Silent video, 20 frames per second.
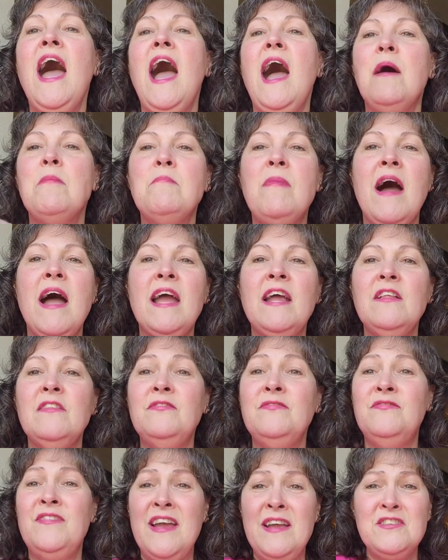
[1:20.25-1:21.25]
I might
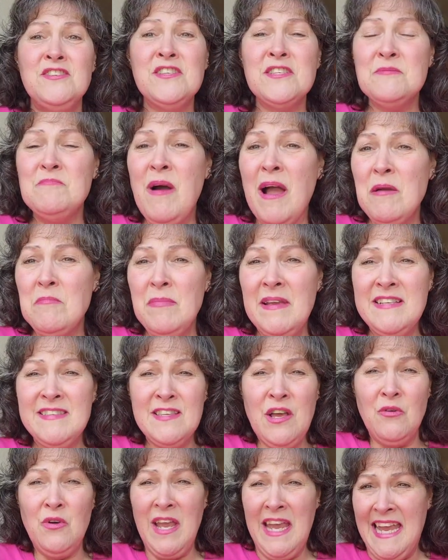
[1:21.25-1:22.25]
they just might be
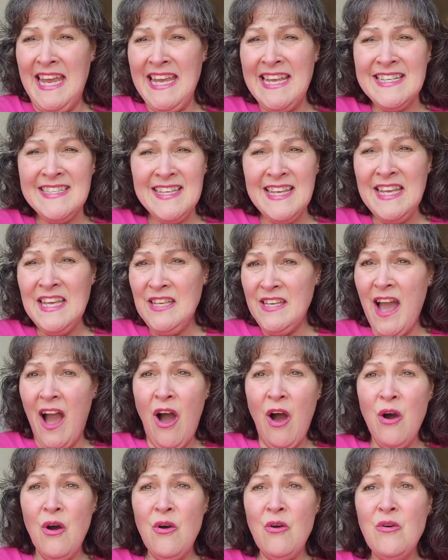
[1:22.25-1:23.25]
so easy,
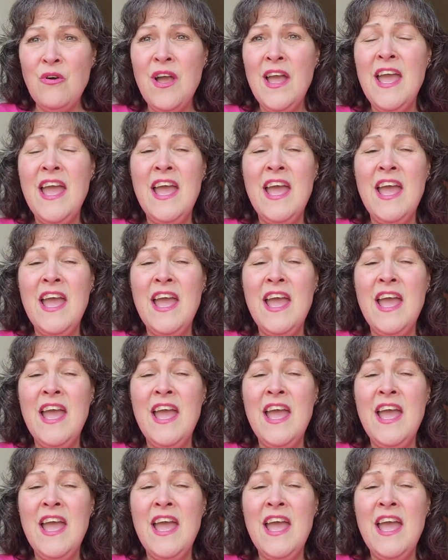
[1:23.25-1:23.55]
y'all,